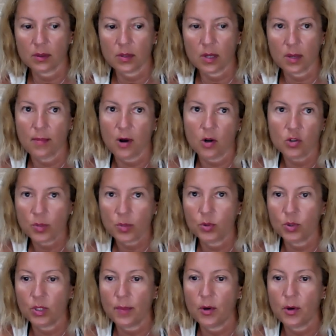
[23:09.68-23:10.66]

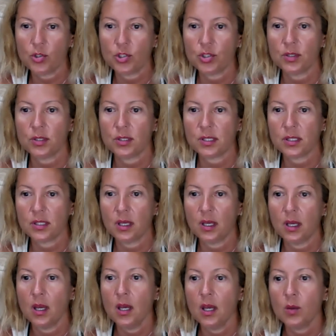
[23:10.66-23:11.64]
multiple emotions,
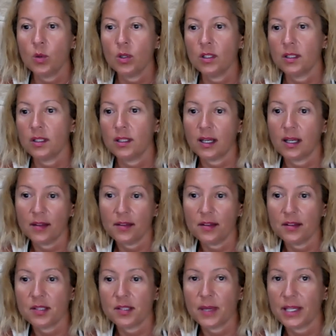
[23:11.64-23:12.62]
while
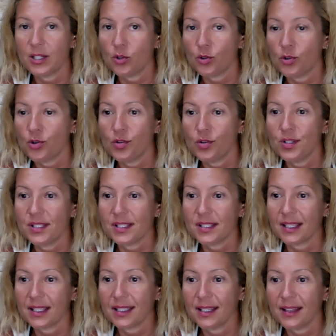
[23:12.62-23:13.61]
others may not notice
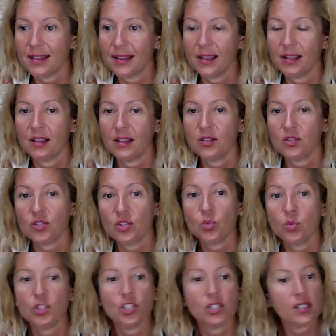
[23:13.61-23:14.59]
anything. So
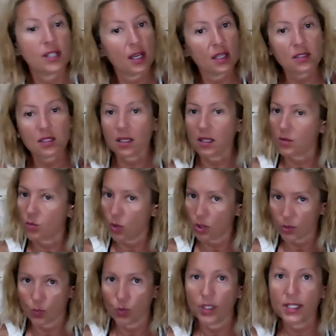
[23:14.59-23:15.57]
we just ask,
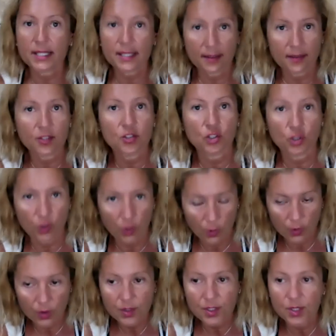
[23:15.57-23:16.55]
what is it that you
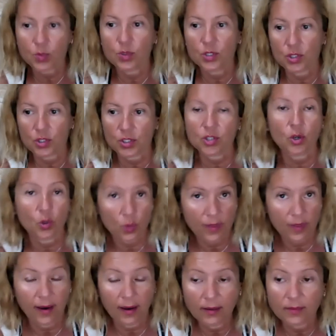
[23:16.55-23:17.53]
notice? We just go with
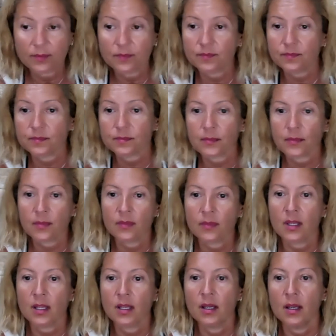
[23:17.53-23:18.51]
that.
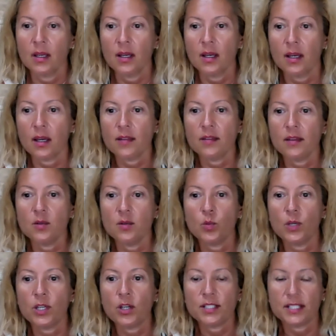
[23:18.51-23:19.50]
And then
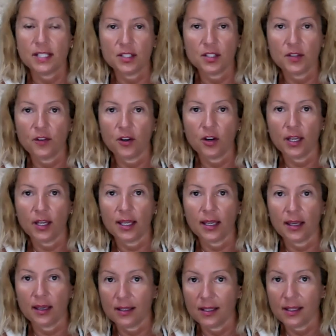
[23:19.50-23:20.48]
we identify
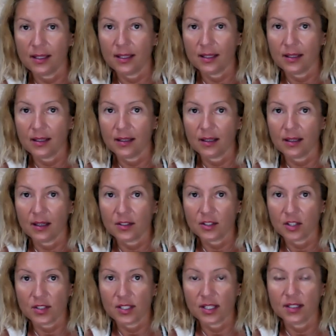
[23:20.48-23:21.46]
any
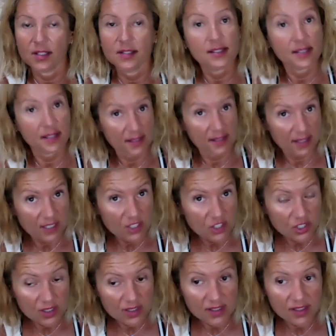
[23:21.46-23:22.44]
associated
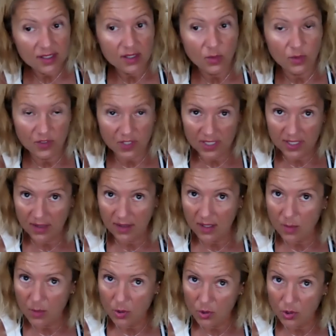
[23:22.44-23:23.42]
sensations. So we just done the
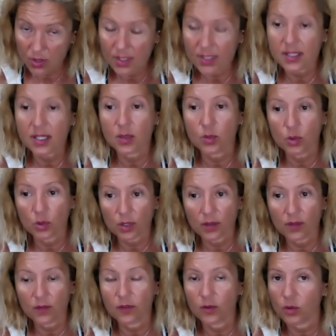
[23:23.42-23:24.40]
emotions. Now we're
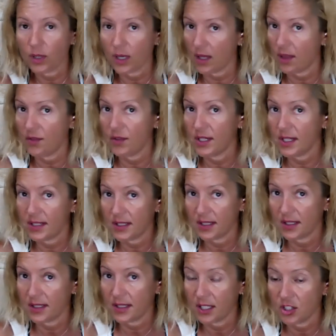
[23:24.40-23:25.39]
looking for, are there any
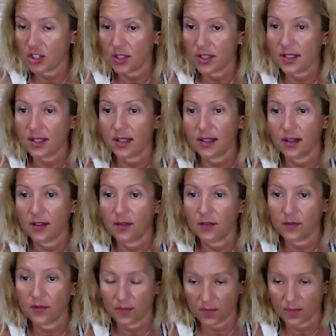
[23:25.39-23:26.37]
sensations that have
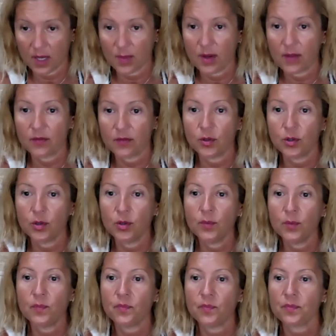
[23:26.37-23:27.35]
come up for you?
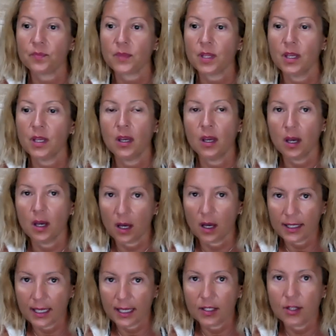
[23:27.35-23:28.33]

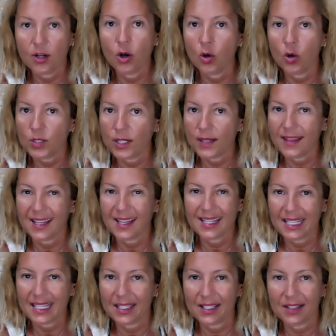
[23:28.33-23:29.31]
Again, holding that
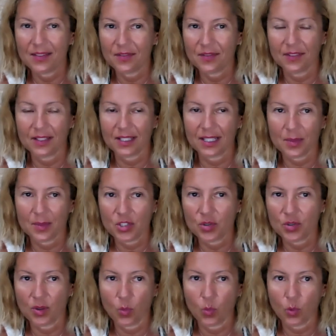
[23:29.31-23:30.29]
negative image or
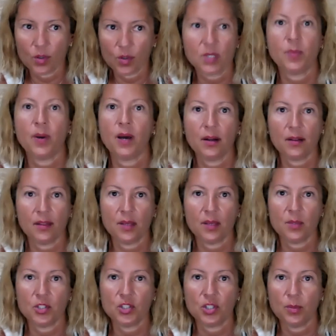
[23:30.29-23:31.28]
the worst part of the
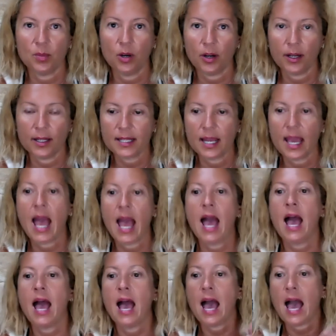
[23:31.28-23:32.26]
image in mind,
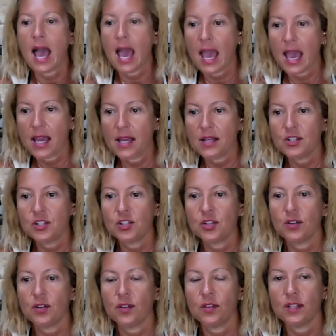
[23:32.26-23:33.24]
and
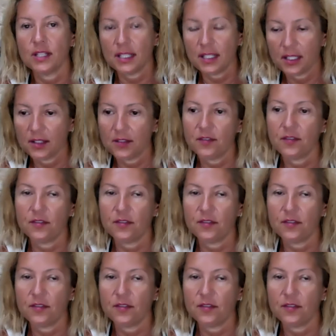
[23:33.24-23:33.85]
the negative